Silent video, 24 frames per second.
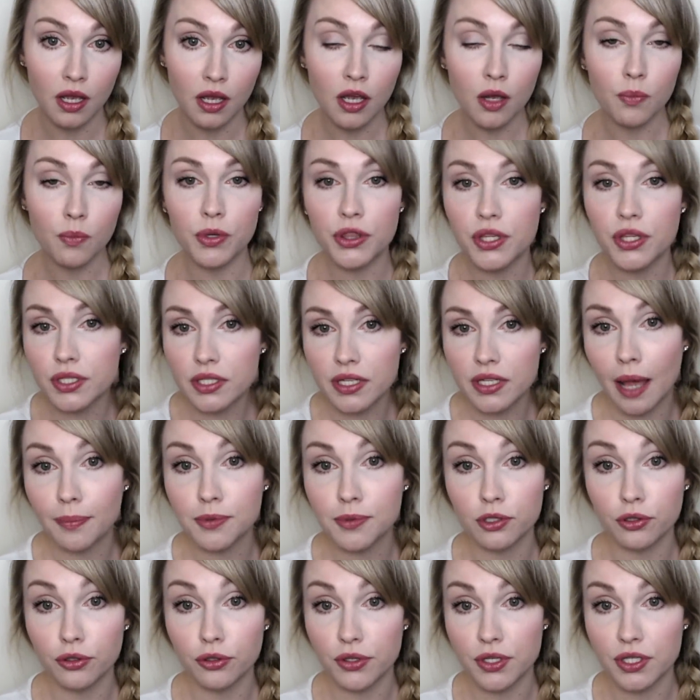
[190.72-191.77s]
But this is
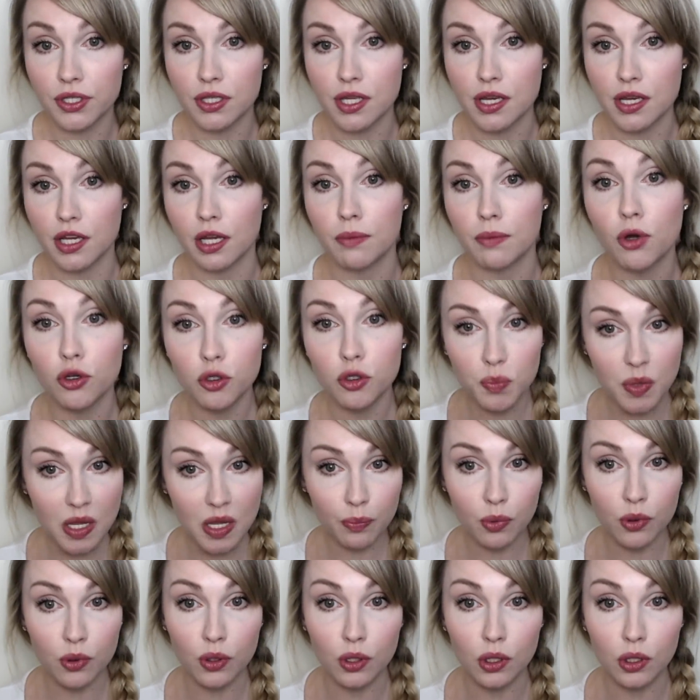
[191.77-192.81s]
absolutist thinking. Most
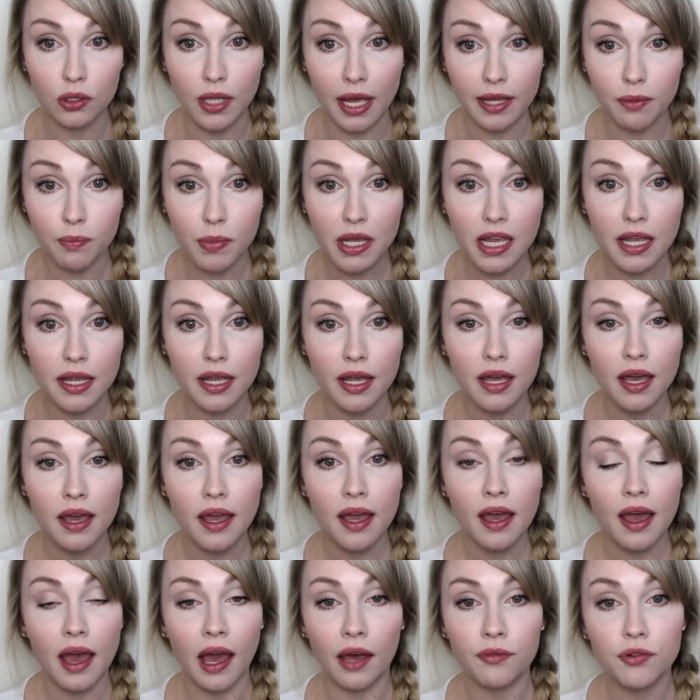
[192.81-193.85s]
people, like me,
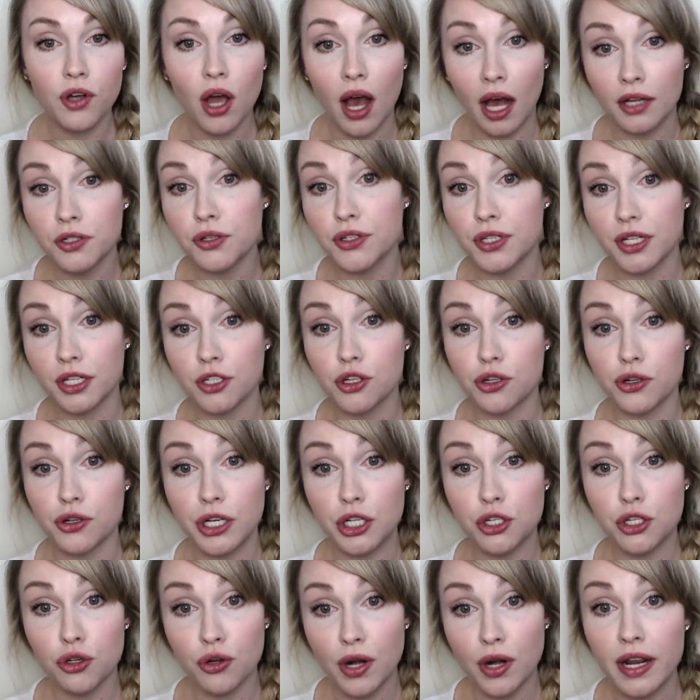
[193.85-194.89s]
have contradictory
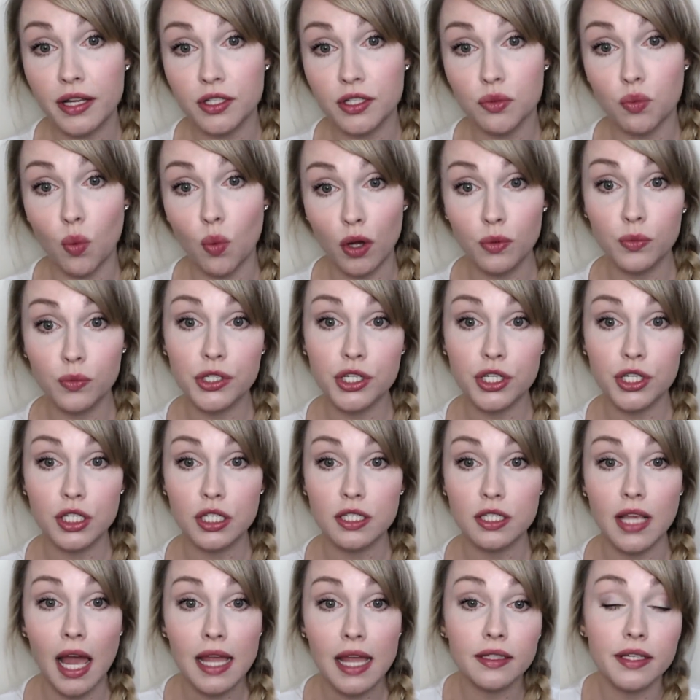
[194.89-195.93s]
traits, one which is
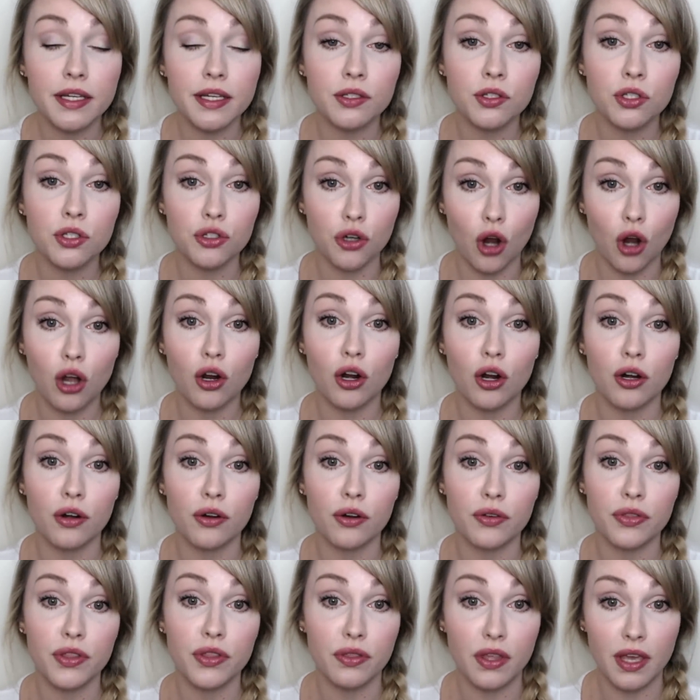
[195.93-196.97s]
slightly
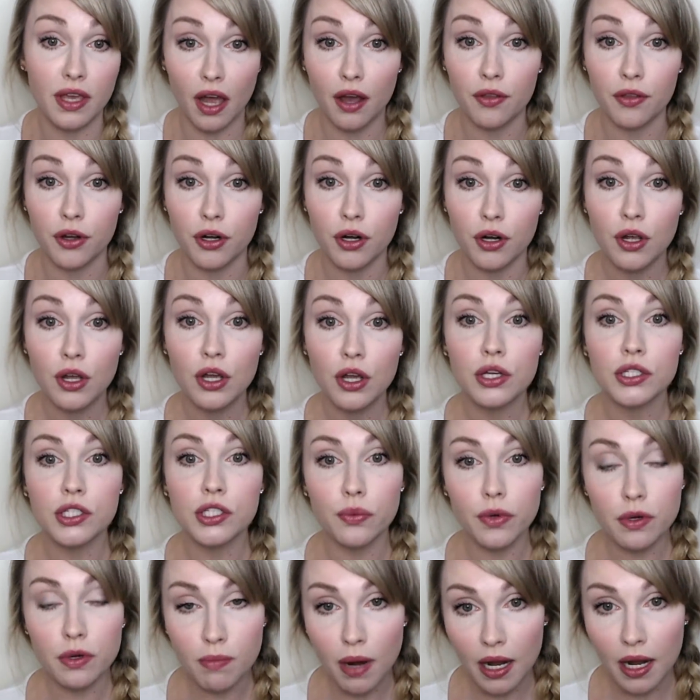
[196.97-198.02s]
stronger than the other.
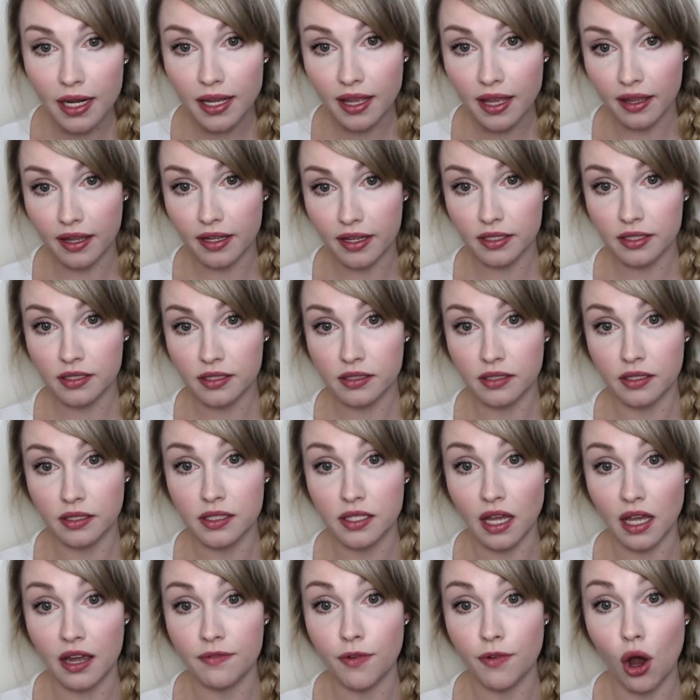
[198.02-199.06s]
So in my case, since
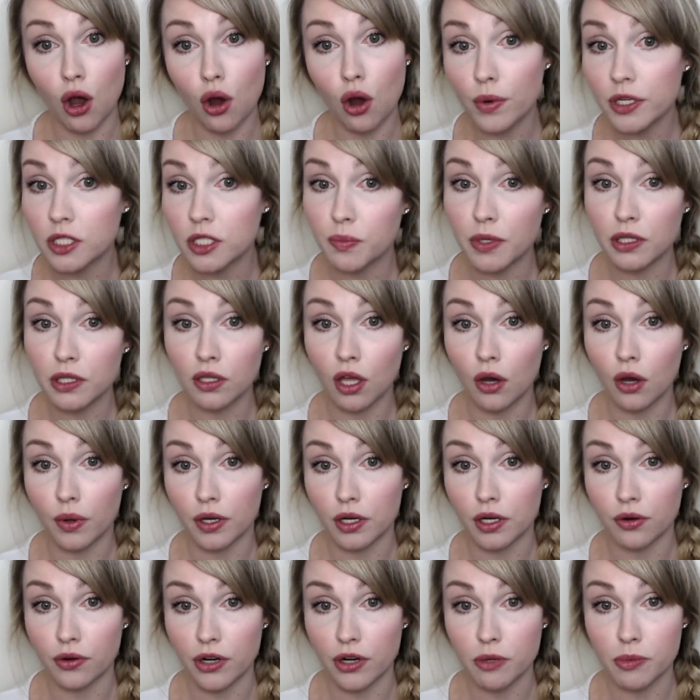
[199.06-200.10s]
I've always been low on
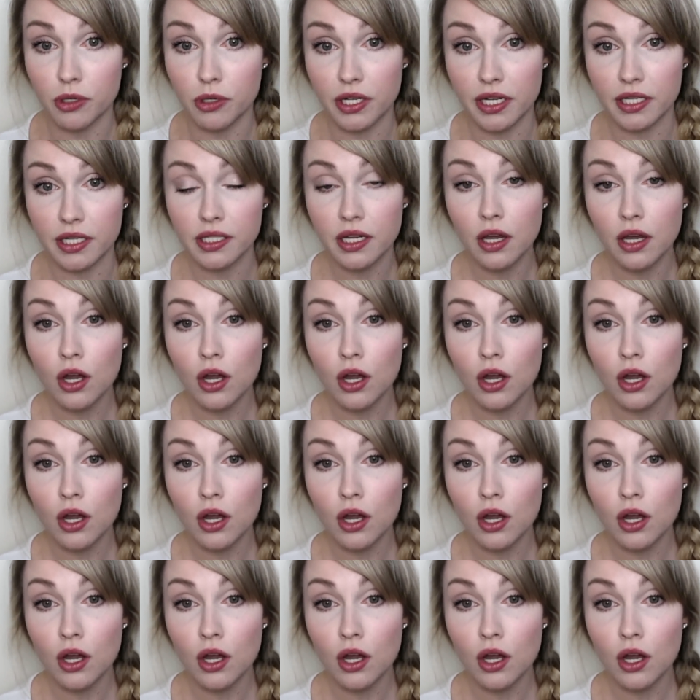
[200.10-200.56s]
agreeableness,